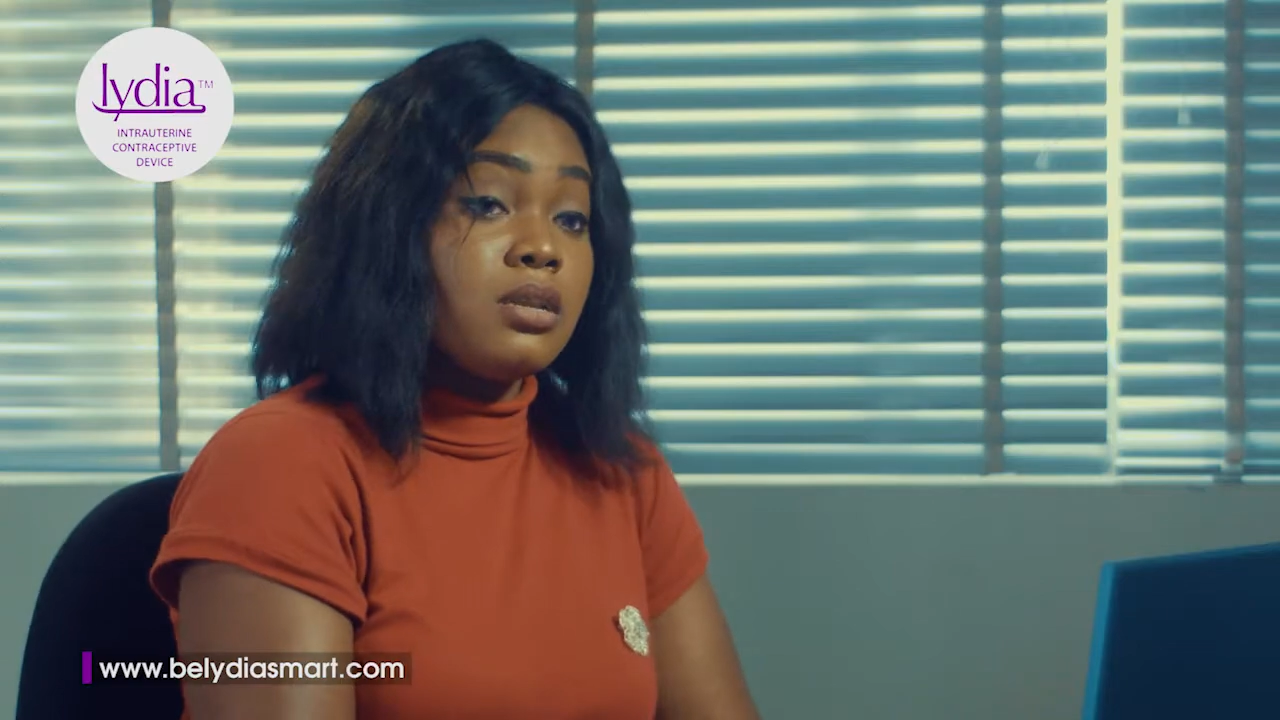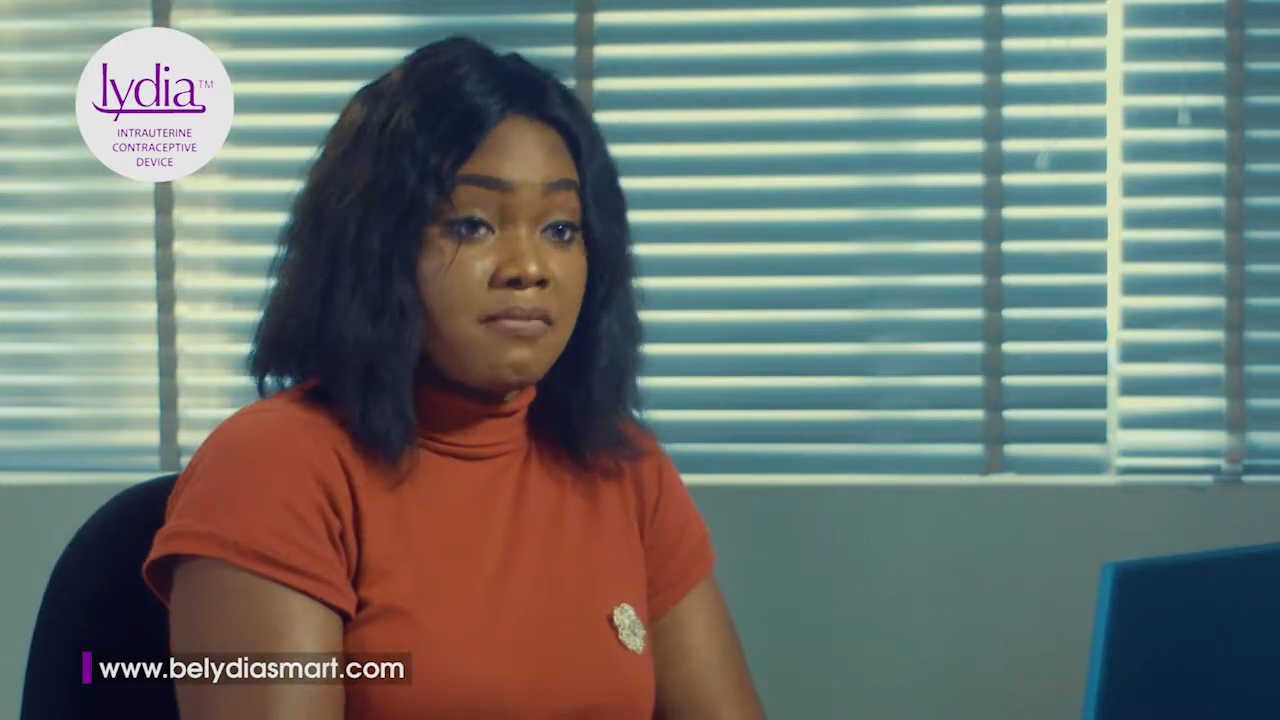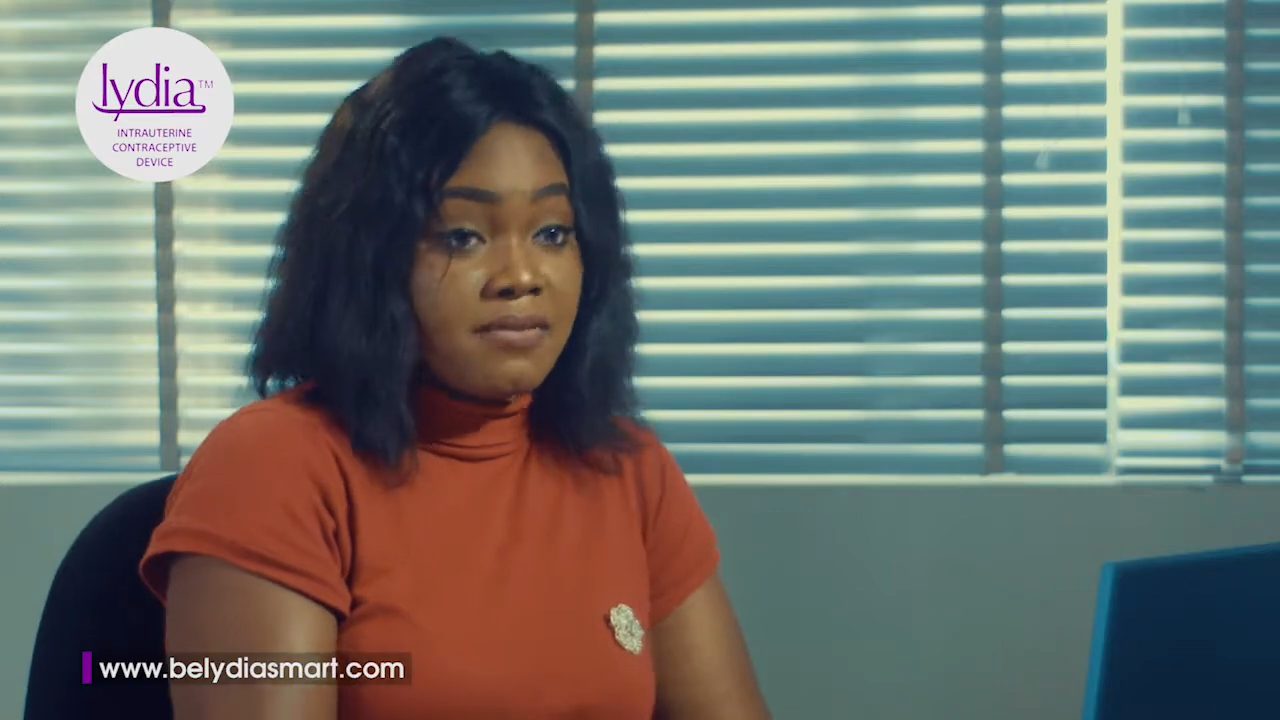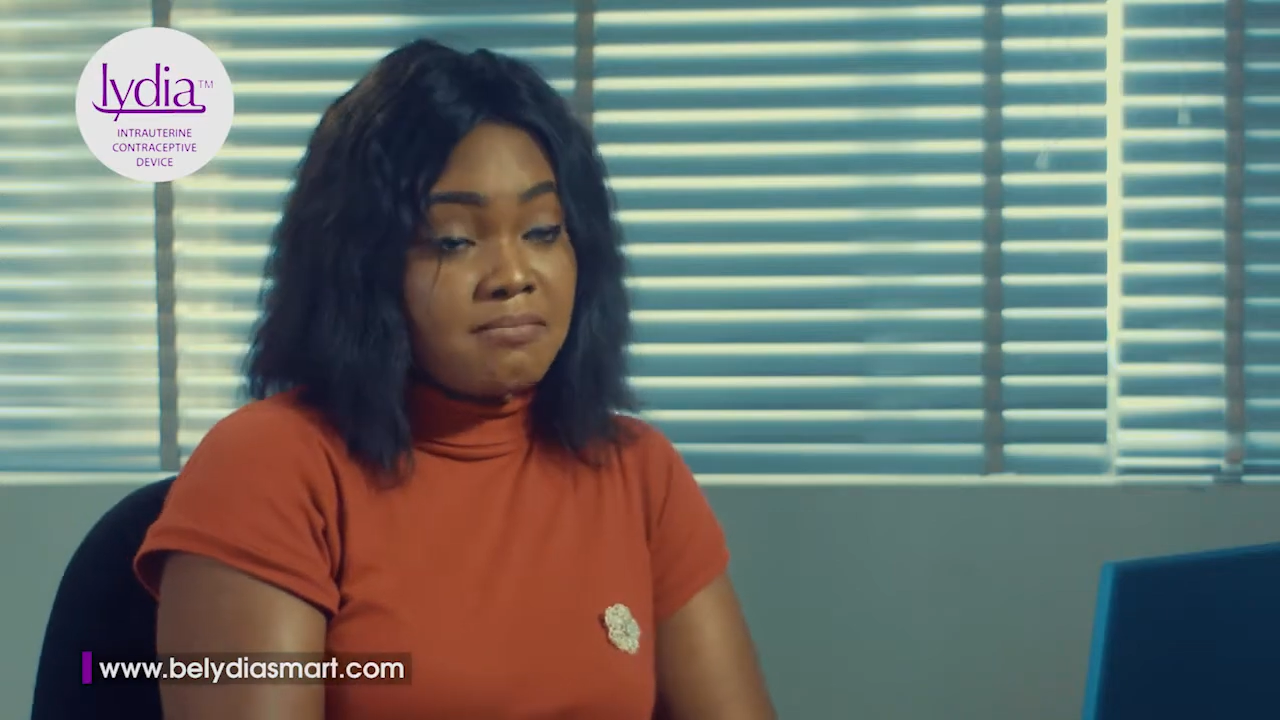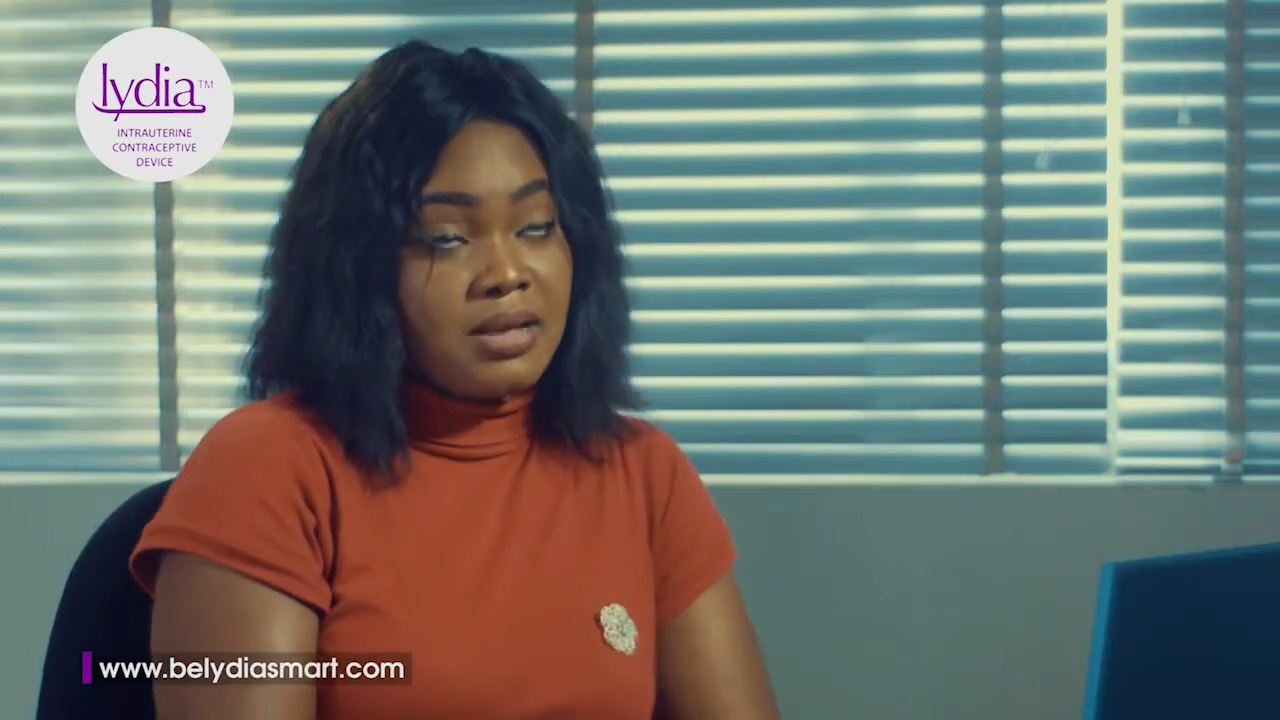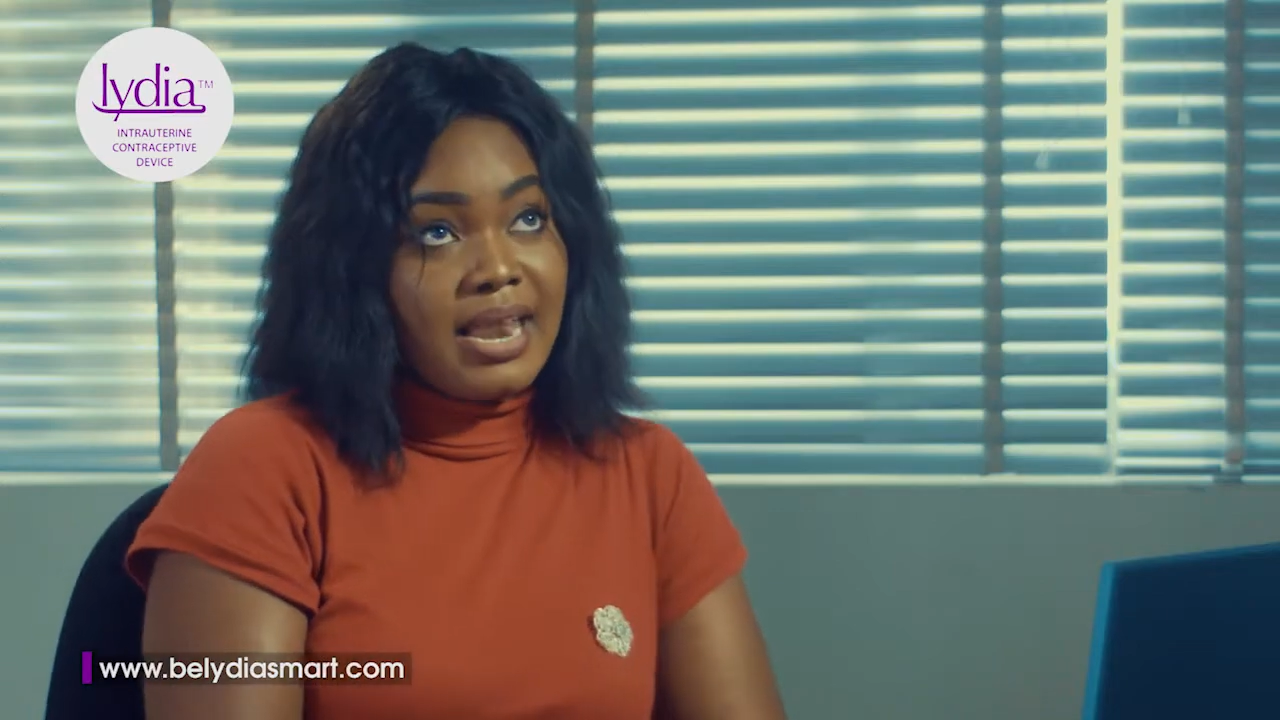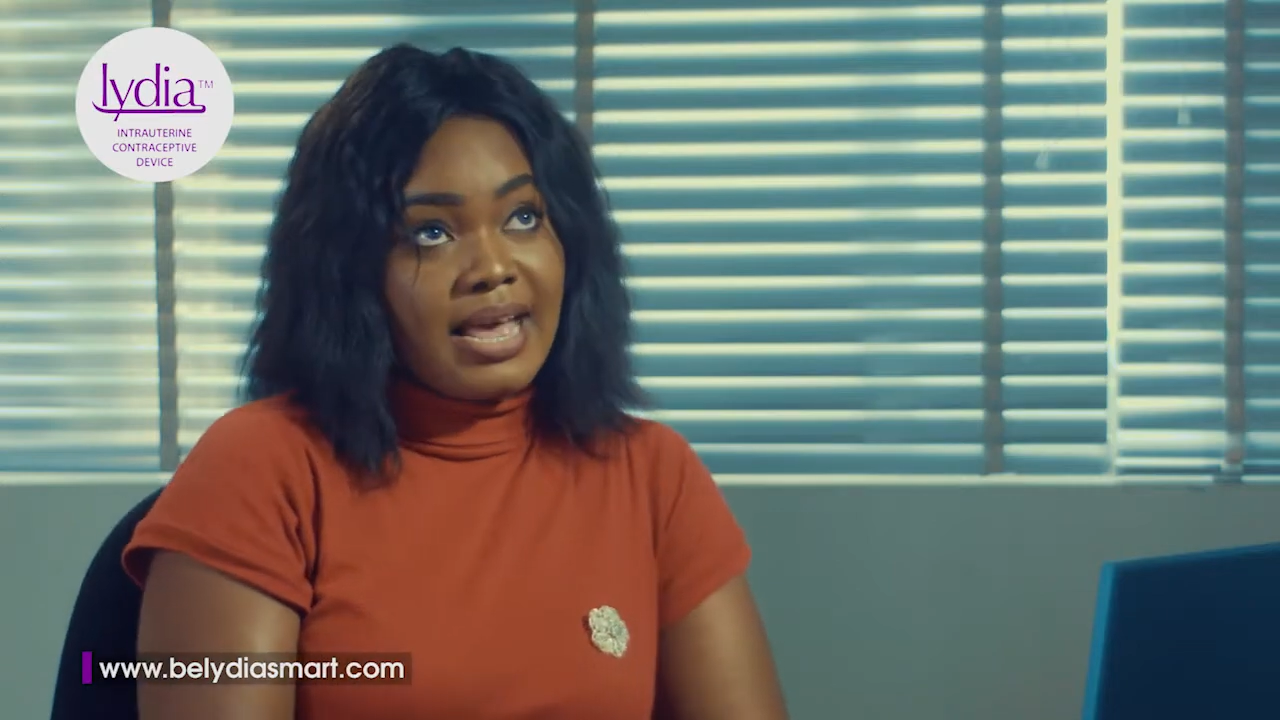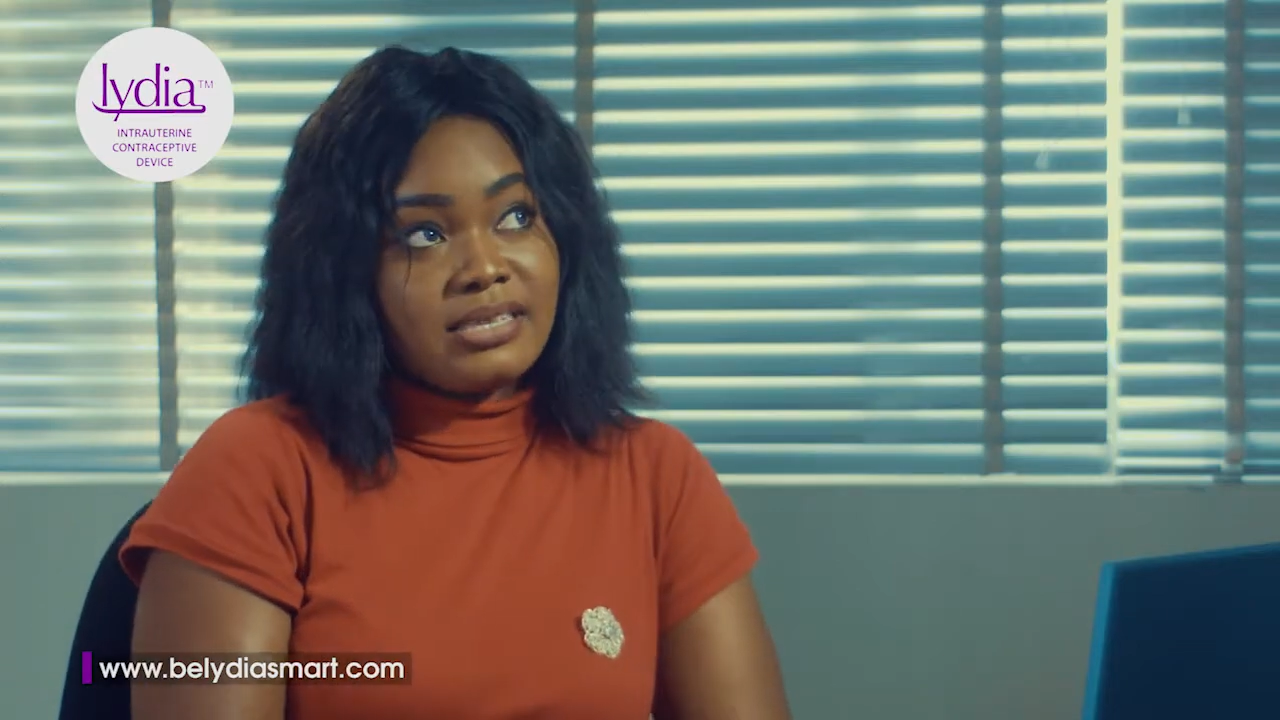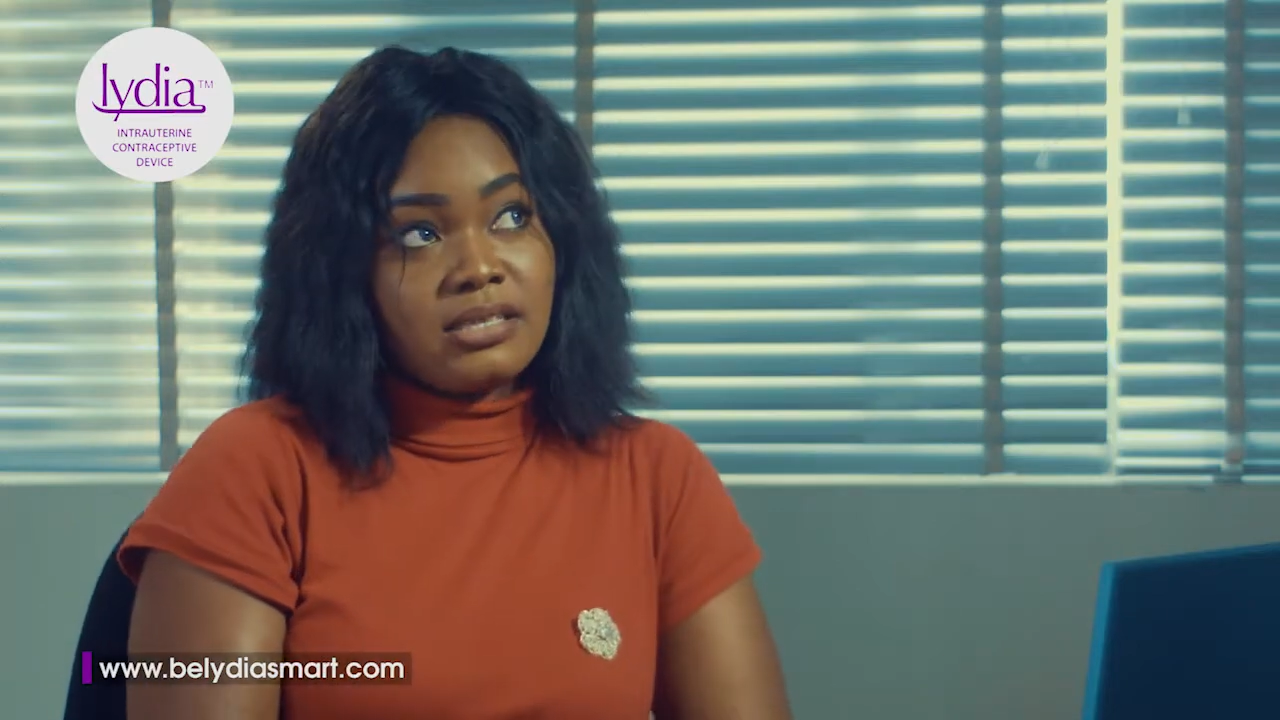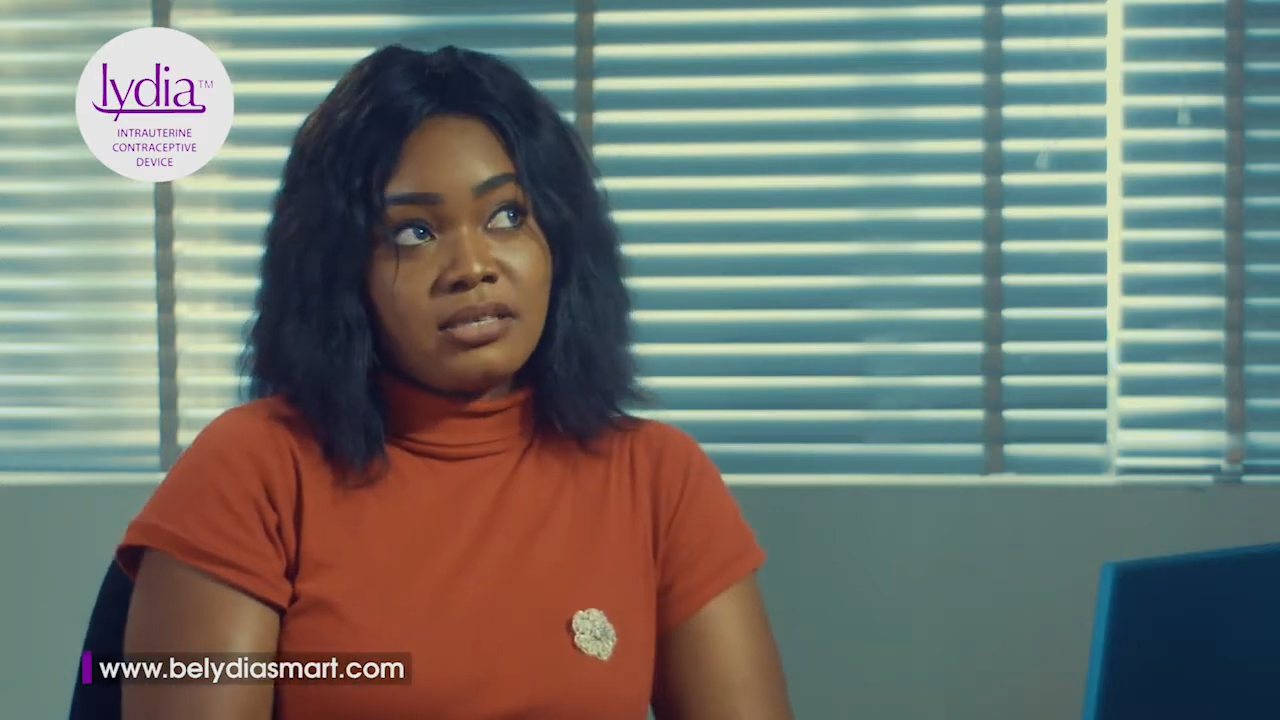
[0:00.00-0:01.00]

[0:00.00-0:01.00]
November last